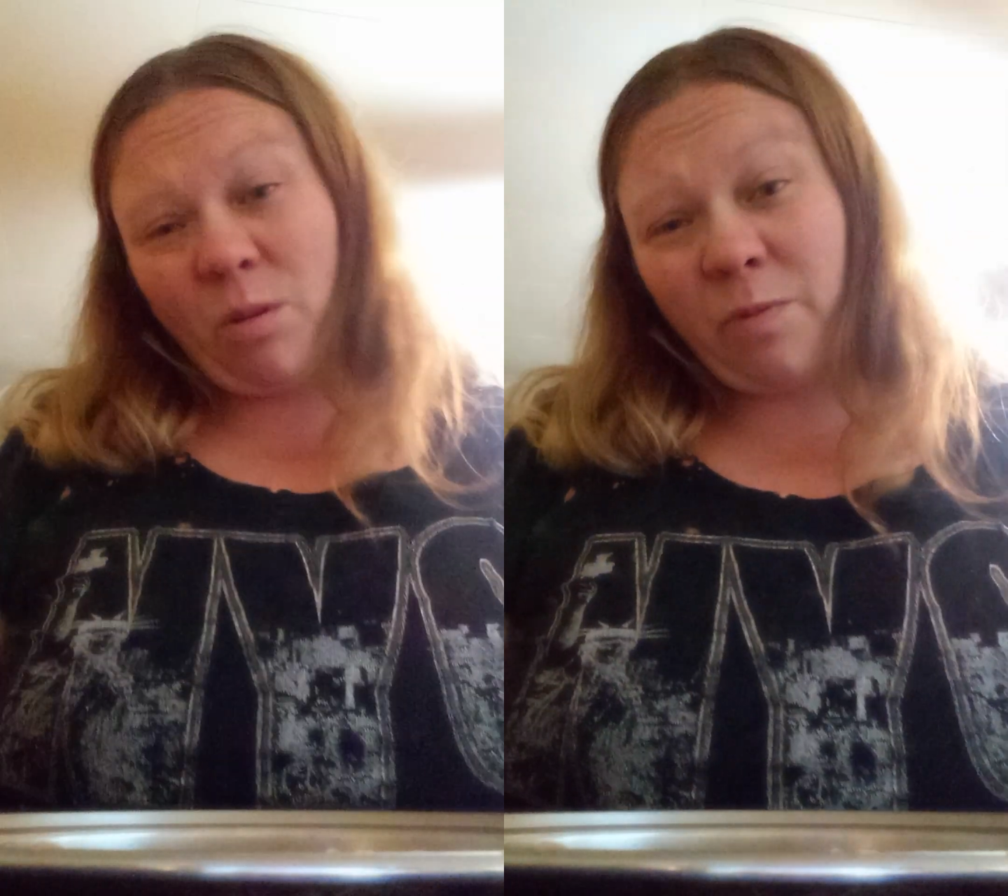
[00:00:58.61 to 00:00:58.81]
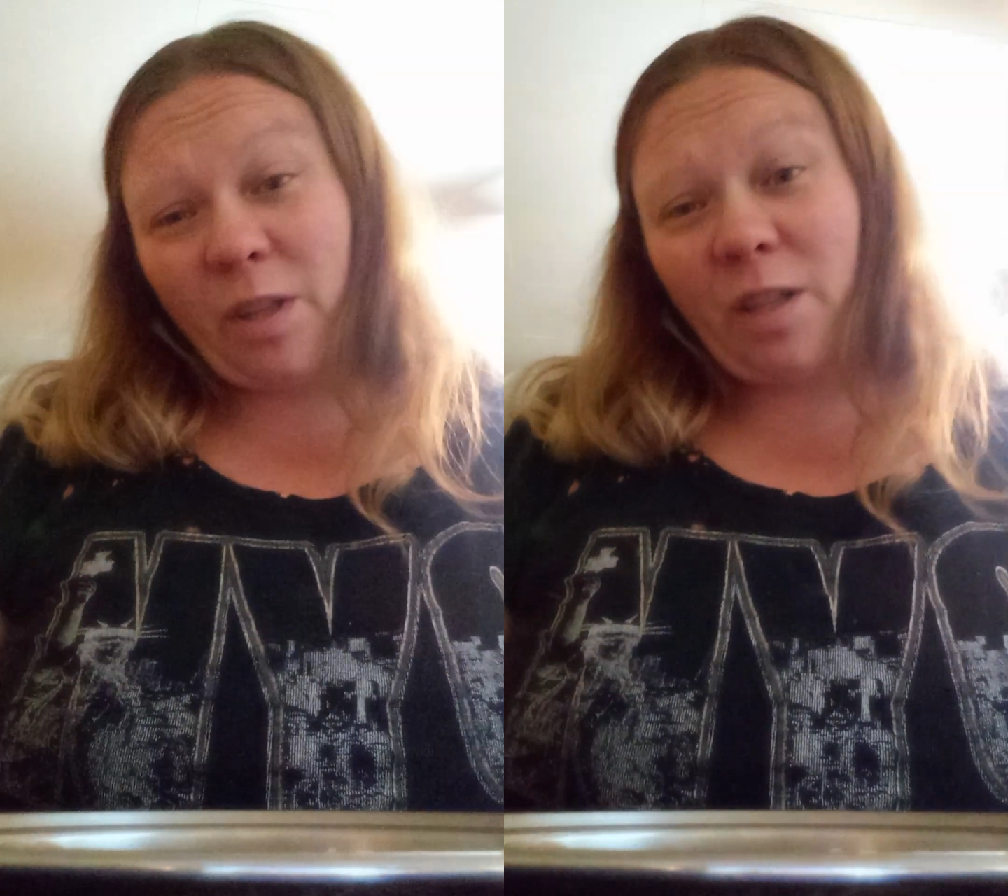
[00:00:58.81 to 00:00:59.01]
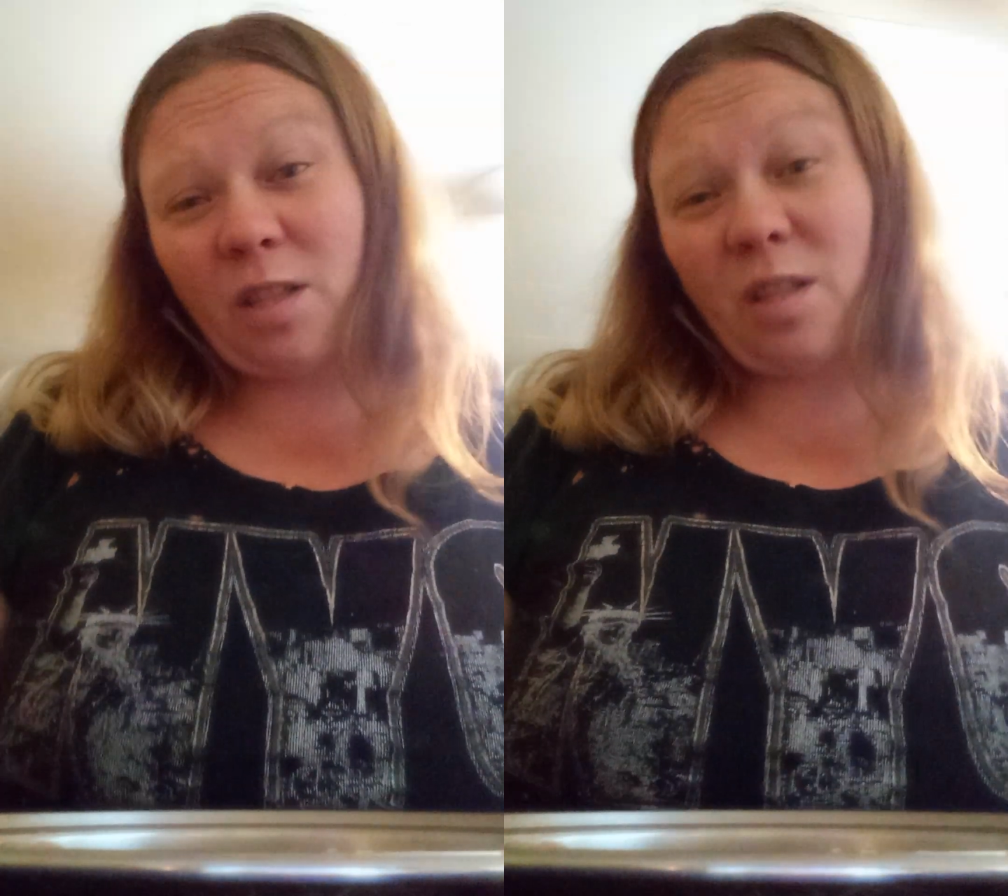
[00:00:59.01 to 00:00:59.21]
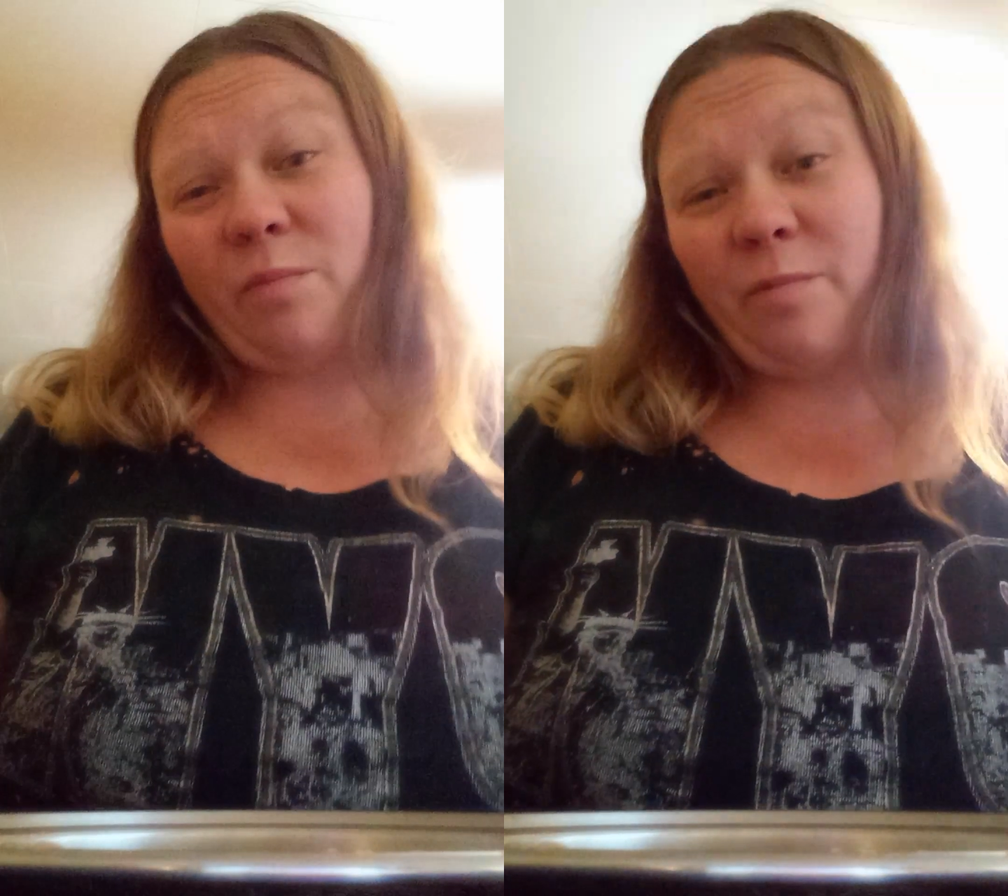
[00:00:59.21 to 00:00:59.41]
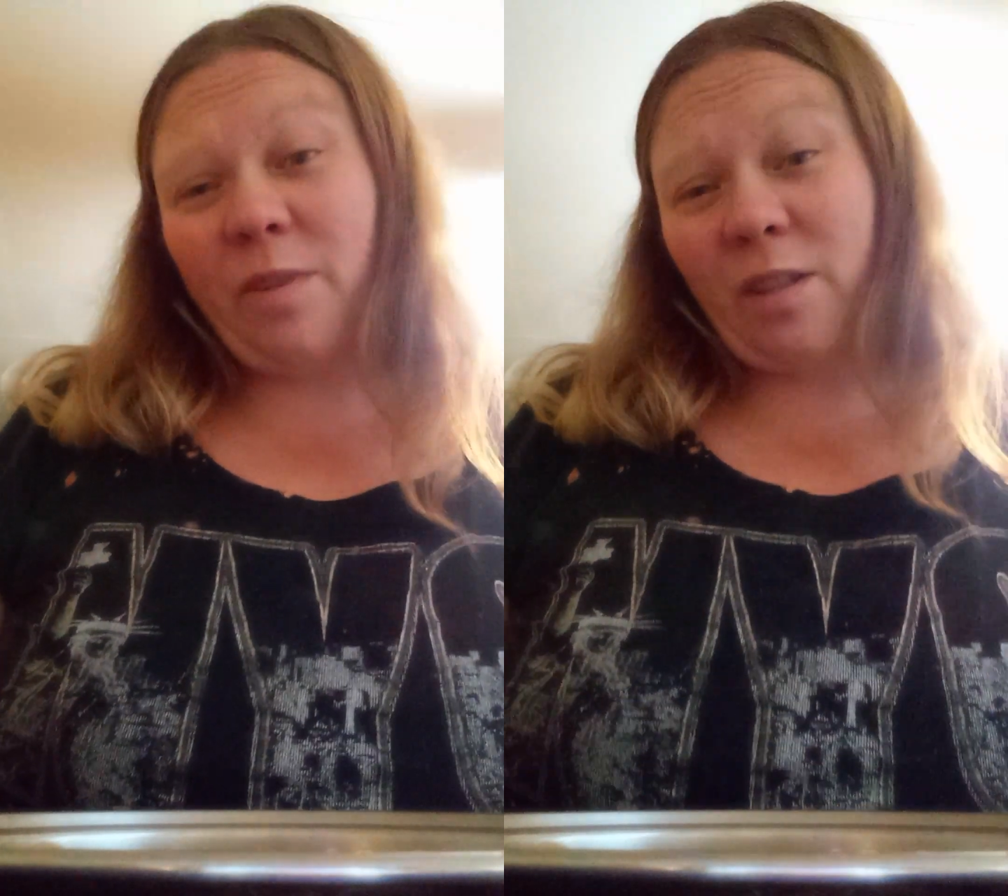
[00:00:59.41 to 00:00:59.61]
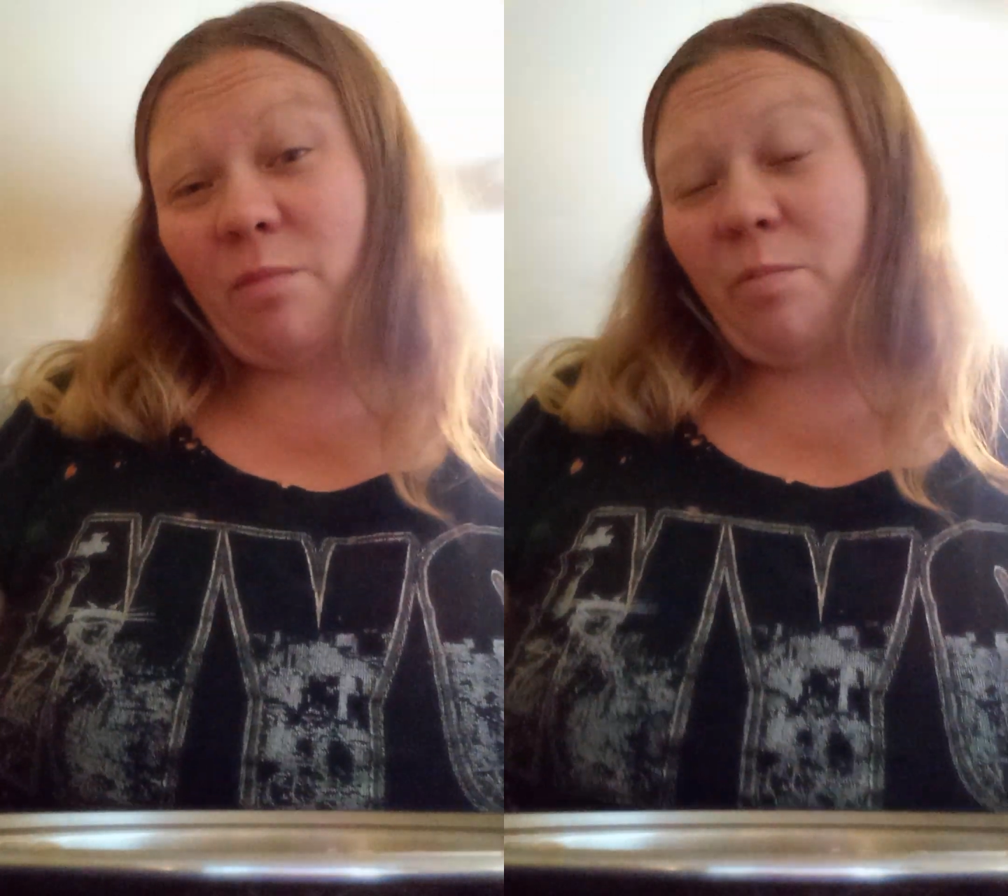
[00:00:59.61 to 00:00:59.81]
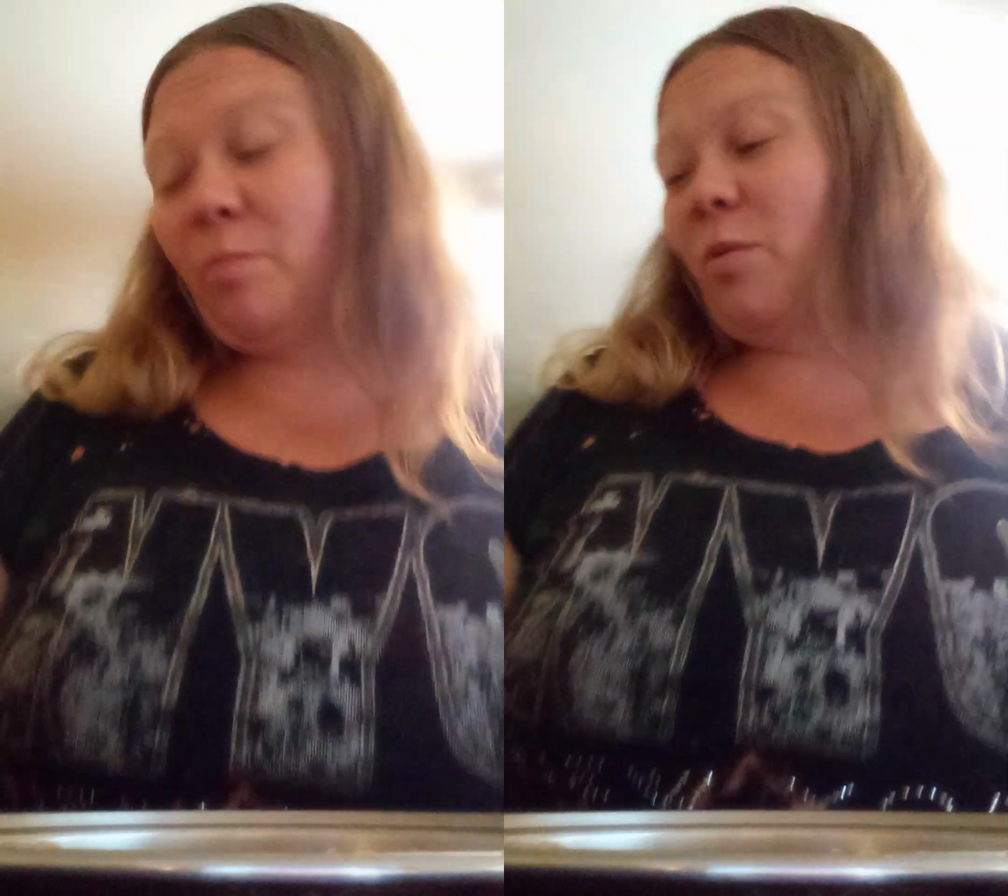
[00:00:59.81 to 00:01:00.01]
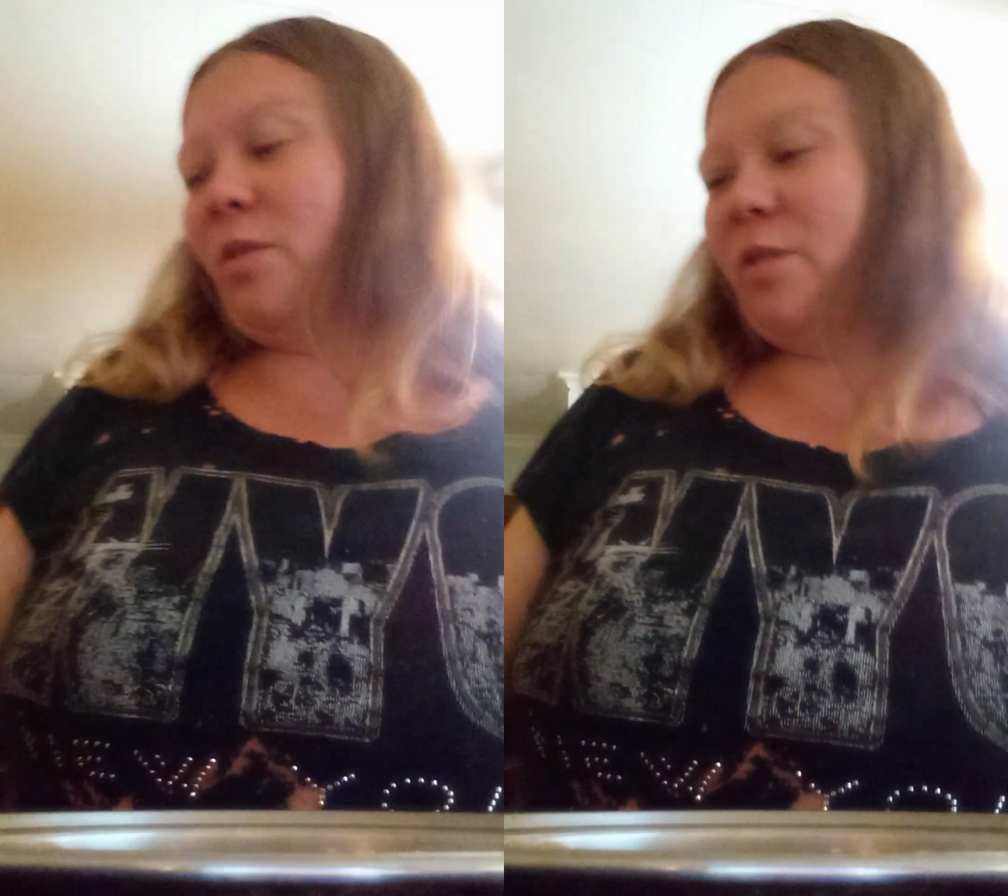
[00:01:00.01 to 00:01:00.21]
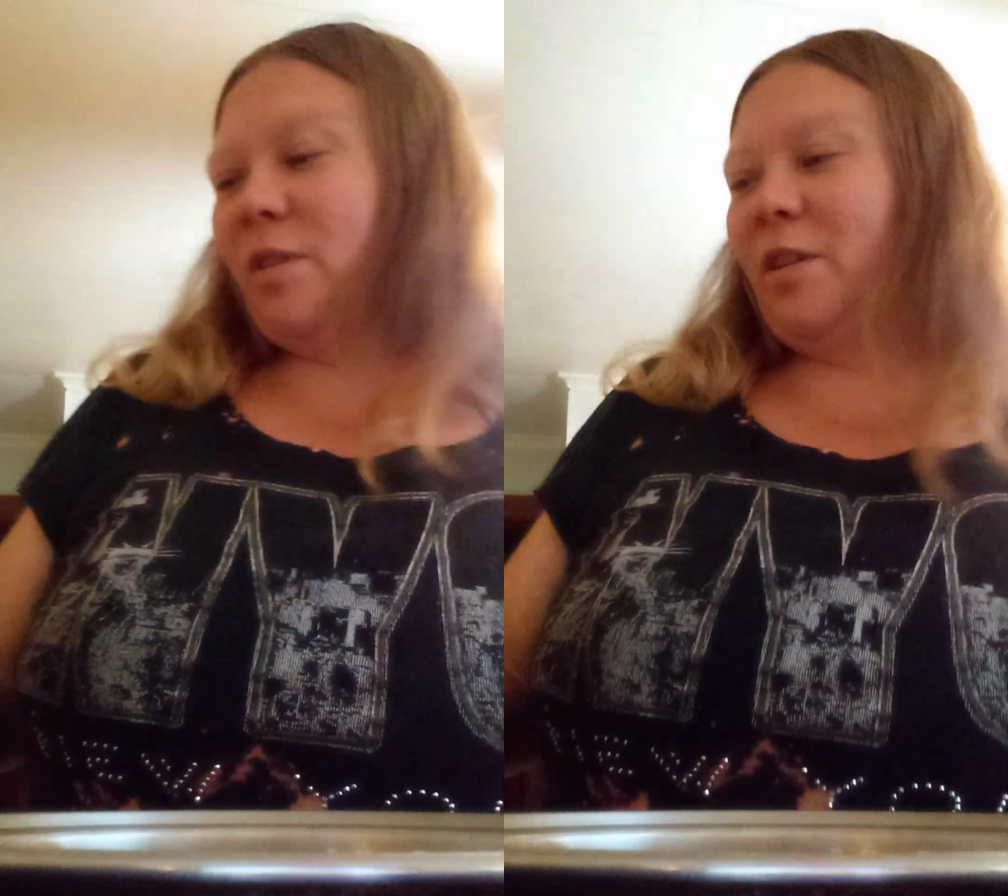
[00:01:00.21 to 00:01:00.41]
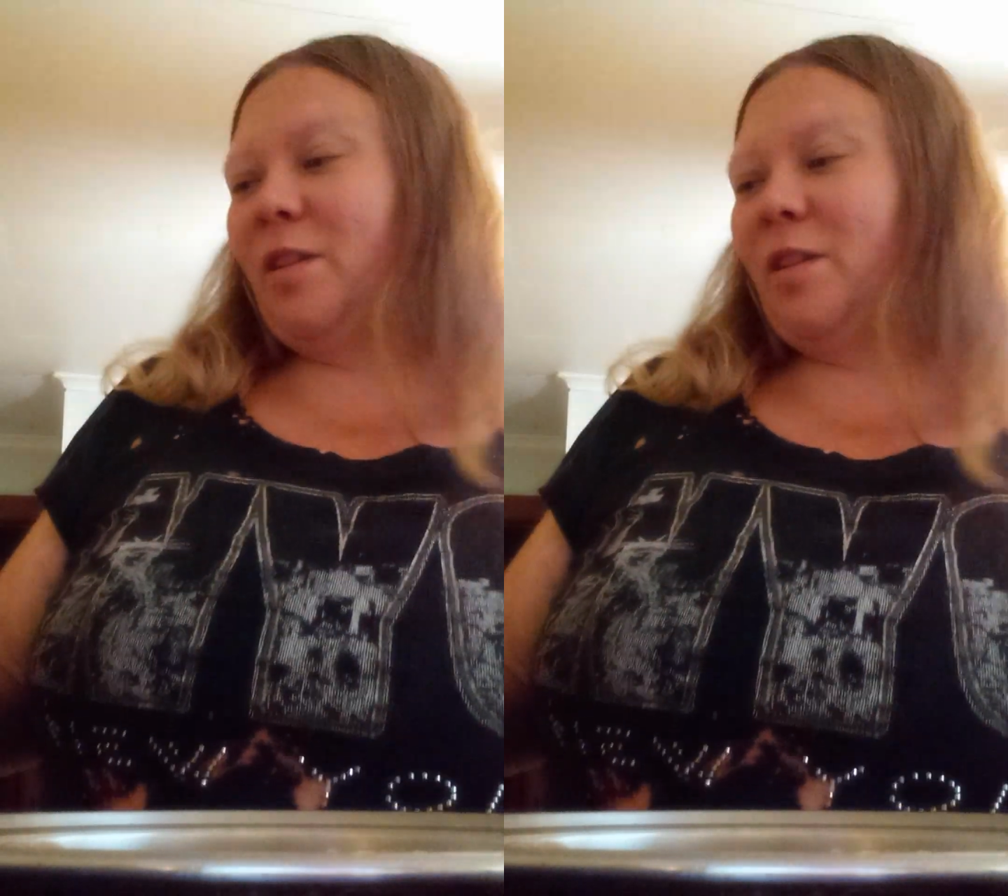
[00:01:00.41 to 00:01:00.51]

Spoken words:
hopefully there's some vegetable broth in